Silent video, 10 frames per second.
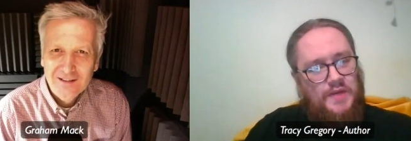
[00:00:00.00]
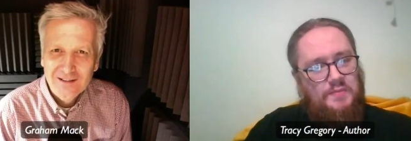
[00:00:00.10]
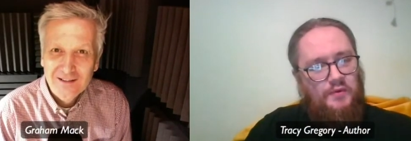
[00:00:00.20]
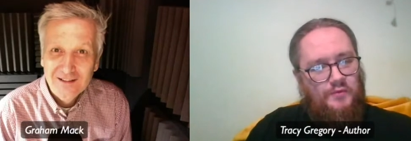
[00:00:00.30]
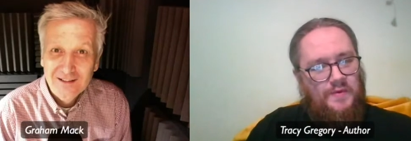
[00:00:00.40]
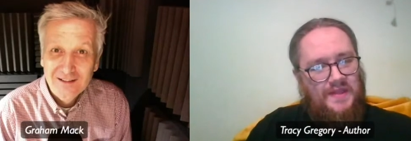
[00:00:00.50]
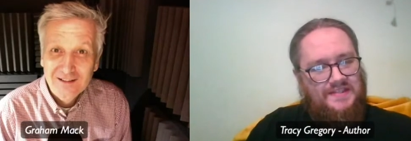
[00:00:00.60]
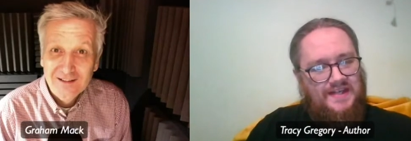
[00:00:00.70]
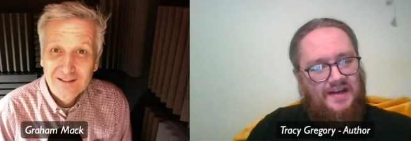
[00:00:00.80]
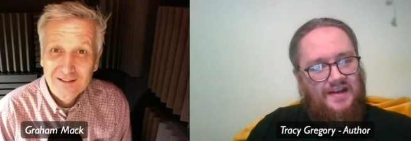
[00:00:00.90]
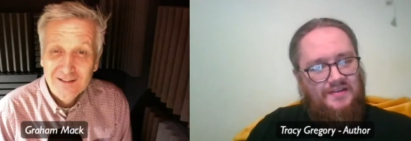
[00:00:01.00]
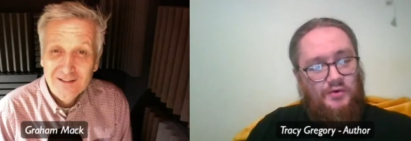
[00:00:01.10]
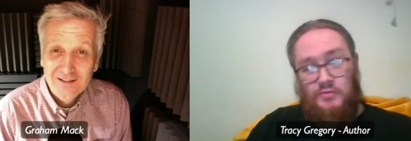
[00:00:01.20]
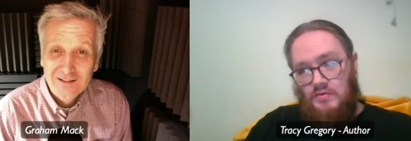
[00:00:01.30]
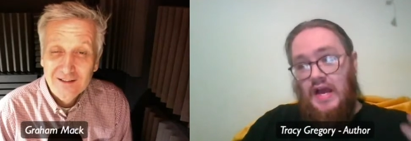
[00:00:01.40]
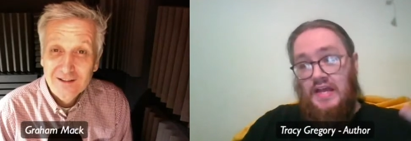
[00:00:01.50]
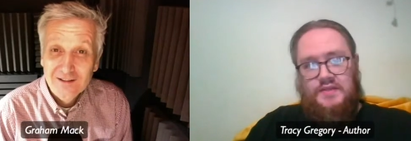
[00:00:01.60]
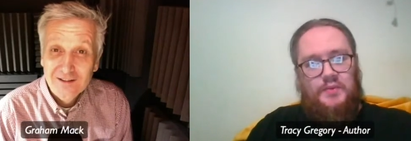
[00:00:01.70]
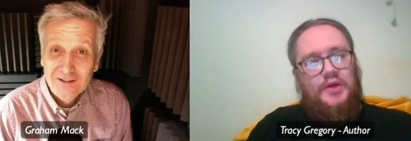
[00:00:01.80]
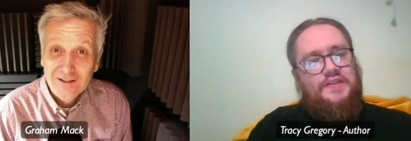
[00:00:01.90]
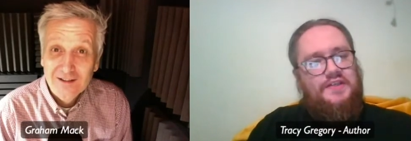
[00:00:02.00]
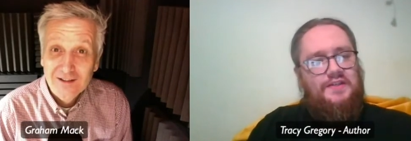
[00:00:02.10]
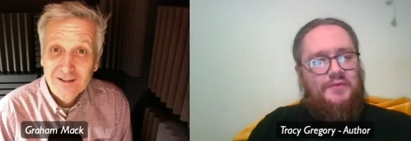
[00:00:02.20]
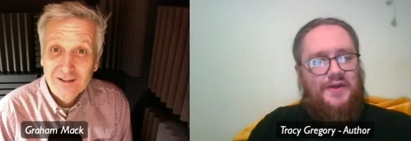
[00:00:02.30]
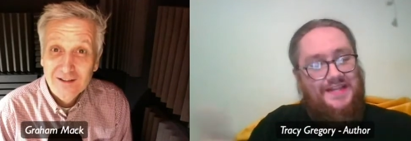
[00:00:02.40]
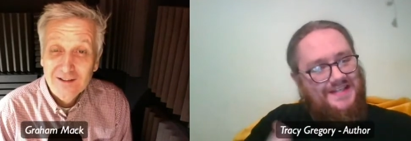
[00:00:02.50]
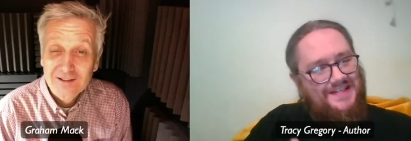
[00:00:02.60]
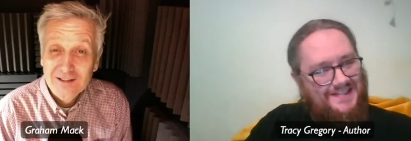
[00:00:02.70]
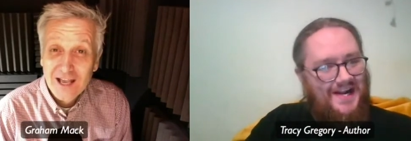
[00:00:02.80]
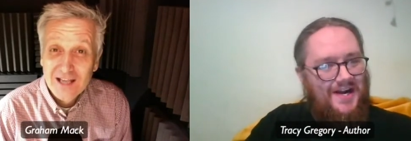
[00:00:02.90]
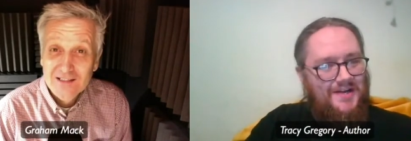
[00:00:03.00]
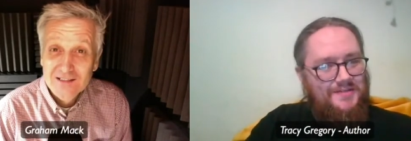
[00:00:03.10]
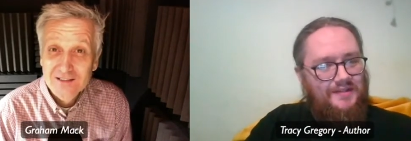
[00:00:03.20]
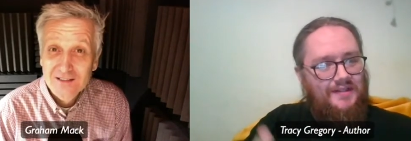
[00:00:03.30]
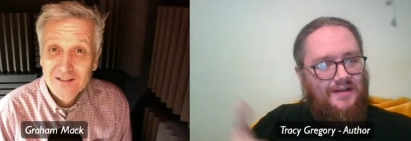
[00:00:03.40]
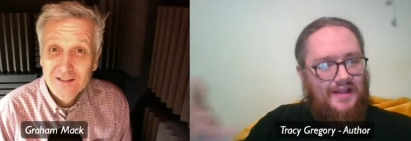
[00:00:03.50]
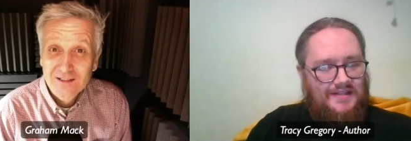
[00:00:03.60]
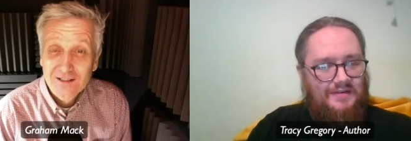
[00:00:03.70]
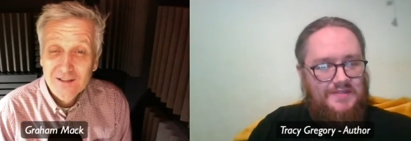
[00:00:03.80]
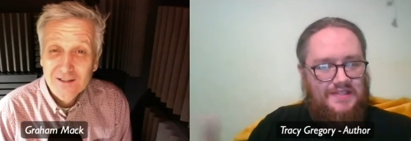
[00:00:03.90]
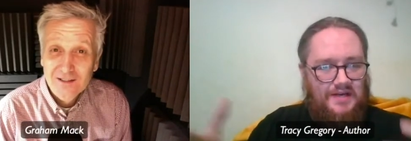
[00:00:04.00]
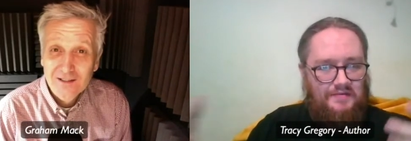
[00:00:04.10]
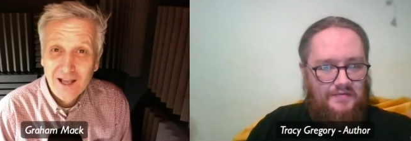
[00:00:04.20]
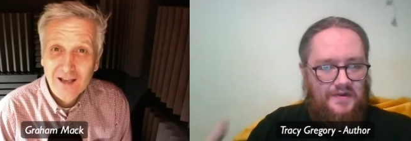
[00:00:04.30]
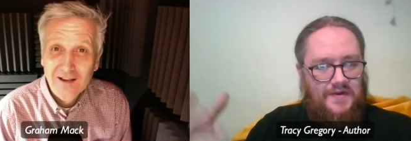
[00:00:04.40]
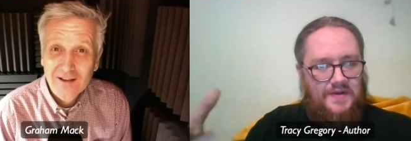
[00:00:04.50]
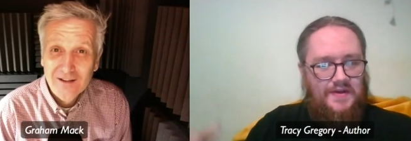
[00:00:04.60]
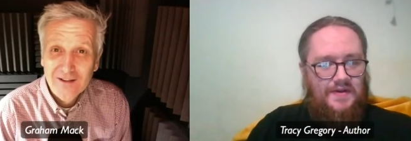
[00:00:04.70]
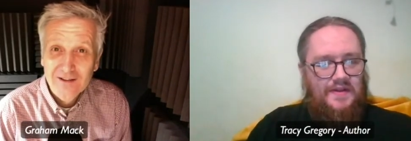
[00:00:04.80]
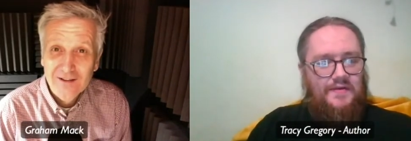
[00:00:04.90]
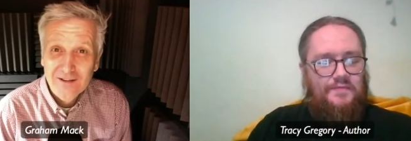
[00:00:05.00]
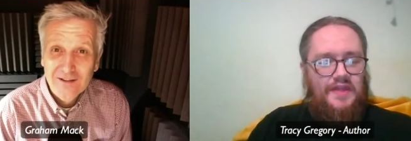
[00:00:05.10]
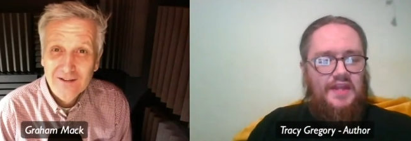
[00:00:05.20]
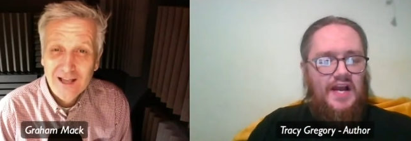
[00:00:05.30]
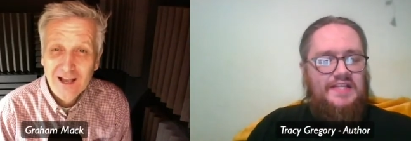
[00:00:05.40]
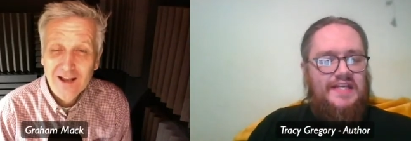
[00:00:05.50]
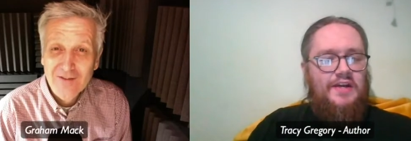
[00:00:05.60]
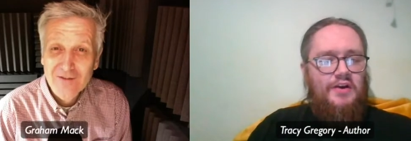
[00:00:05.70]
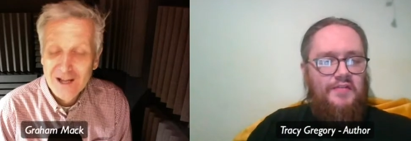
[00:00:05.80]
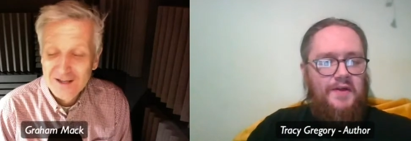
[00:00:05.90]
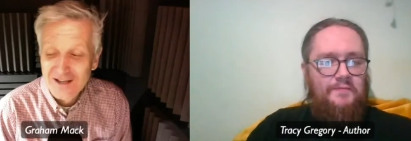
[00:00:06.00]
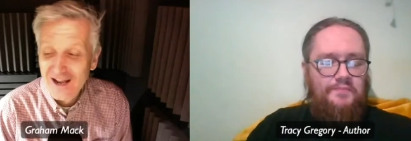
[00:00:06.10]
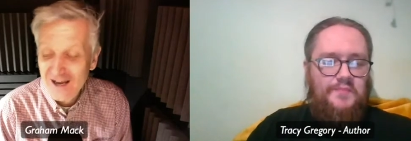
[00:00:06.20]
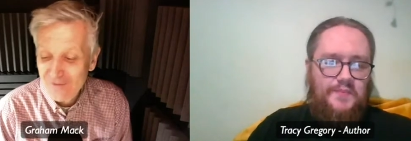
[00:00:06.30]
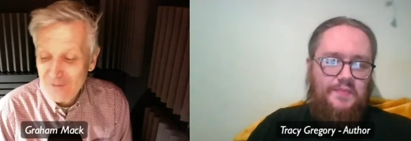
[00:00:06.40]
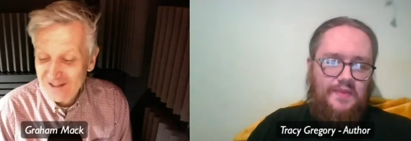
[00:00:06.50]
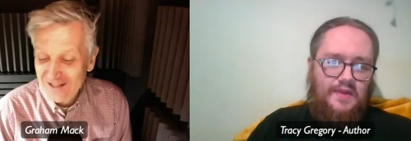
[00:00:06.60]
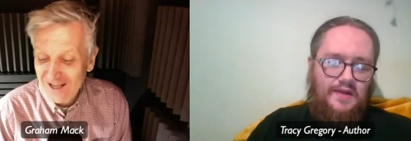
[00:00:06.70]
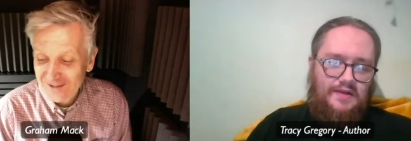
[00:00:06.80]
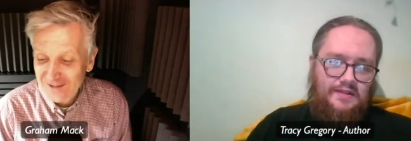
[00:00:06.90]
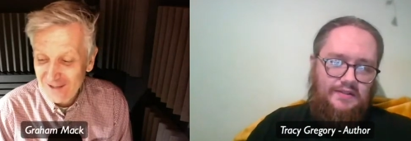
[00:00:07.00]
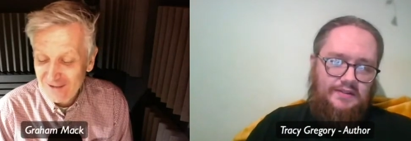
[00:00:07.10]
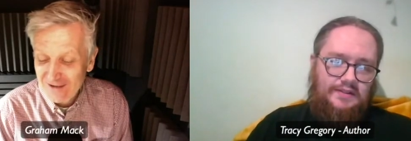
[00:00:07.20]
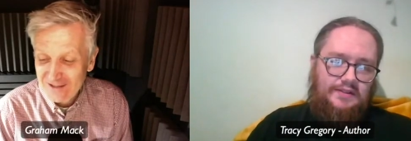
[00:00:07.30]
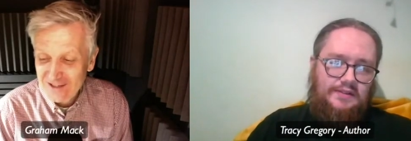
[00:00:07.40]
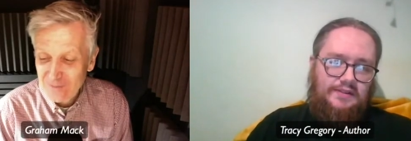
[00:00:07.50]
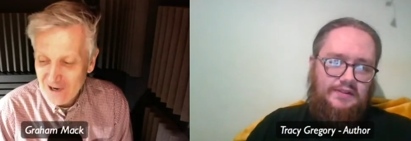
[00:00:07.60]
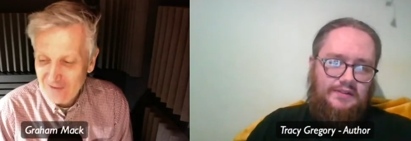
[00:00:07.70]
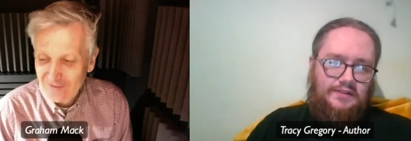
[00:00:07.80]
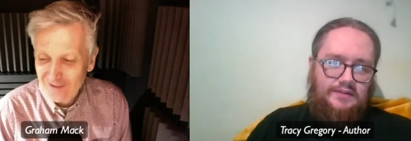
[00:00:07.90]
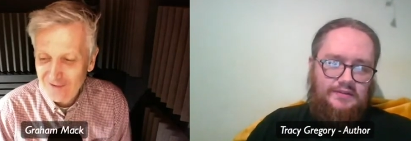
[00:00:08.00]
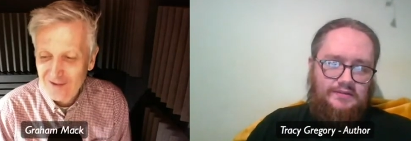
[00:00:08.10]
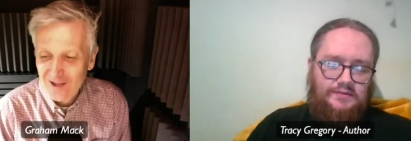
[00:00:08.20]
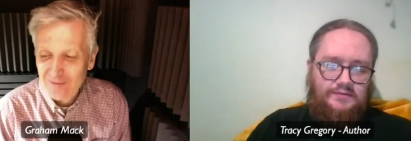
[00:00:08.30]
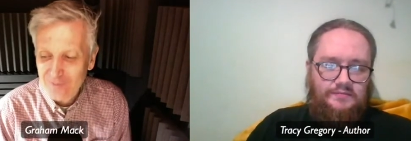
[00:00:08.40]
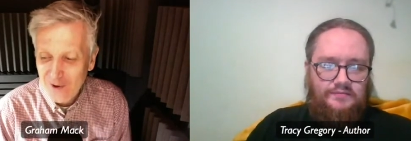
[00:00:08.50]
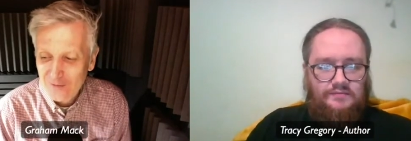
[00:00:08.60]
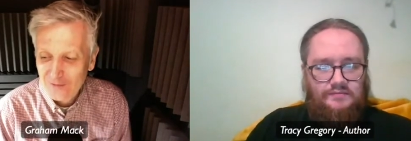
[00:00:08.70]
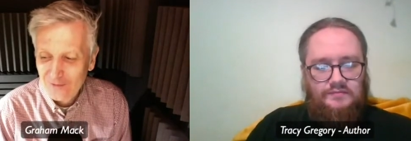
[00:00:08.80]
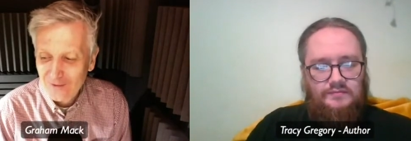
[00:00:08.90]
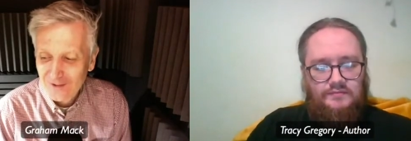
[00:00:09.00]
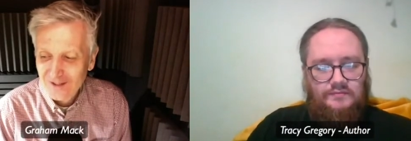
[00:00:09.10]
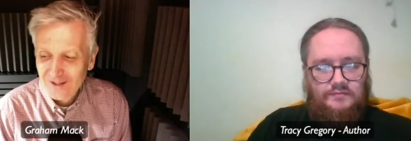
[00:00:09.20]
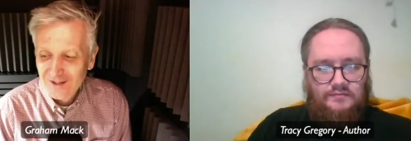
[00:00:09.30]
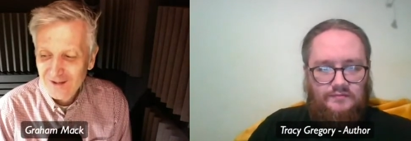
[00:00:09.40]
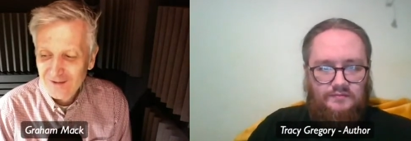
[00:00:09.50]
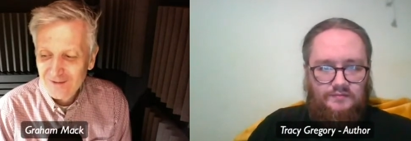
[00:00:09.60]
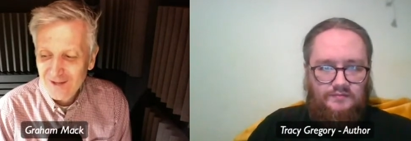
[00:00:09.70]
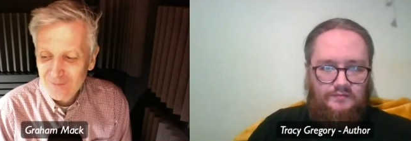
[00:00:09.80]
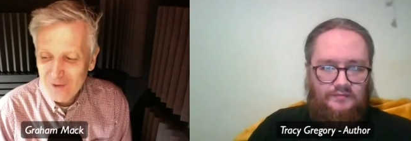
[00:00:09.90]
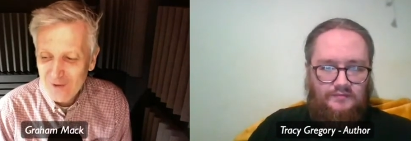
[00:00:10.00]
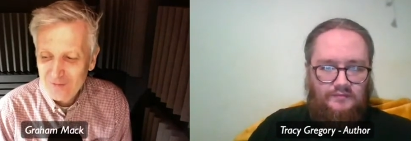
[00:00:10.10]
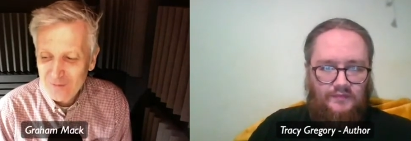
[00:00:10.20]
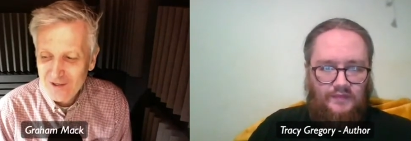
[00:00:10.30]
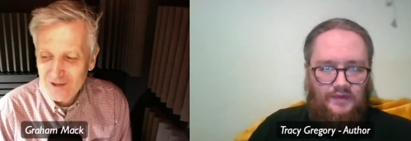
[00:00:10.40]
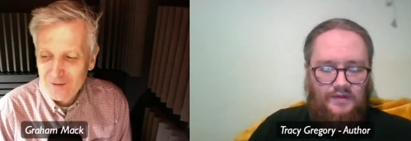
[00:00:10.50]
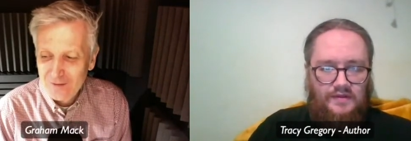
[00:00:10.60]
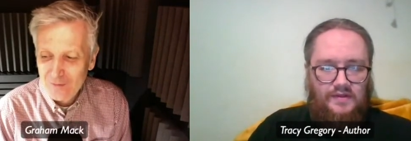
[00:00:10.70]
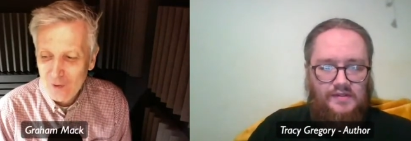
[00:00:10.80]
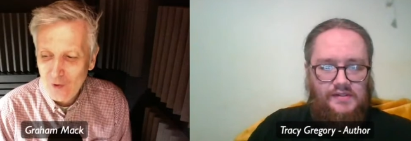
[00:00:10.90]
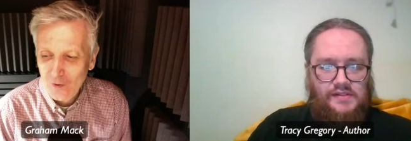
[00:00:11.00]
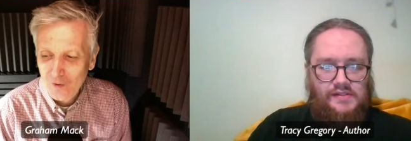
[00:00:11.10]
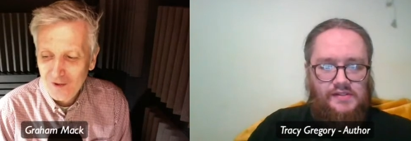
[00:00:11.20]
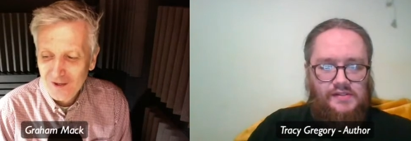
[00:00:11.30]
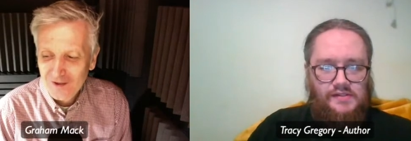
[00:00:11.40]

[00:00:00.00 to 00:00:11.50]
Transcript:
Speaker 1: people from when they started, or as a person where they didn't yes. start. As, you know, that was kind yeah. of yeah, I never, I,
Speaker 2: I never made that that connection. The parallel that they're both, they're both becoming more